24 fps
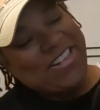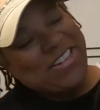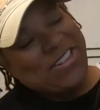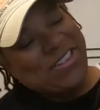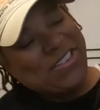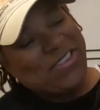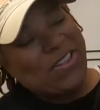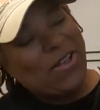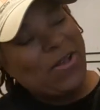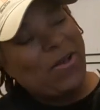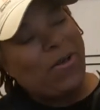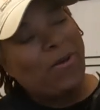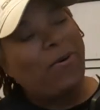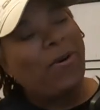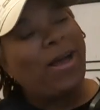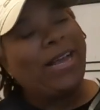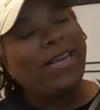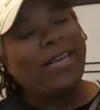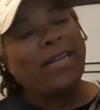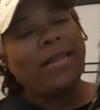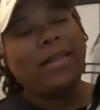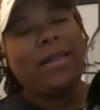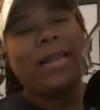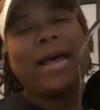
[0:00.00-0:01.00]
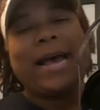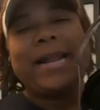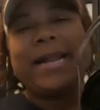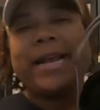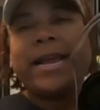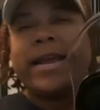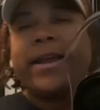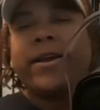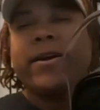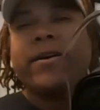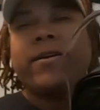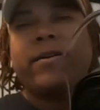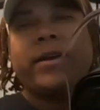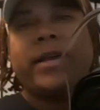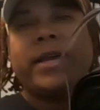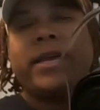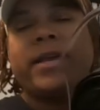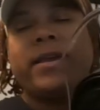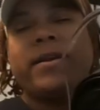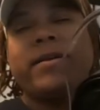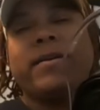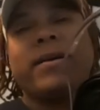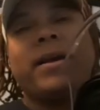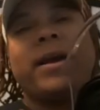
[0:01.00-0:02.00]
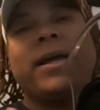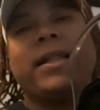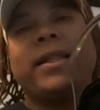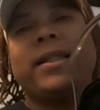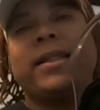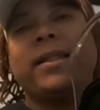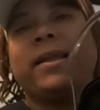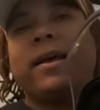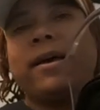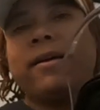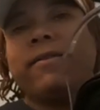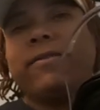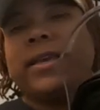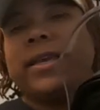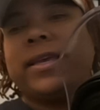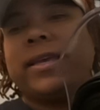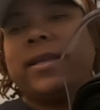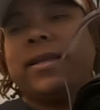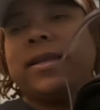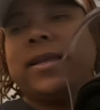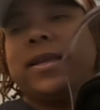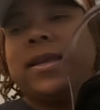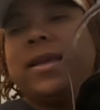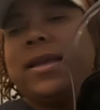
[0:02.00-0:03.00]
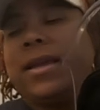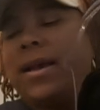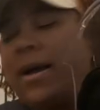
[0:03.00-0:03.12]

so I get a lot of air on here. I love it.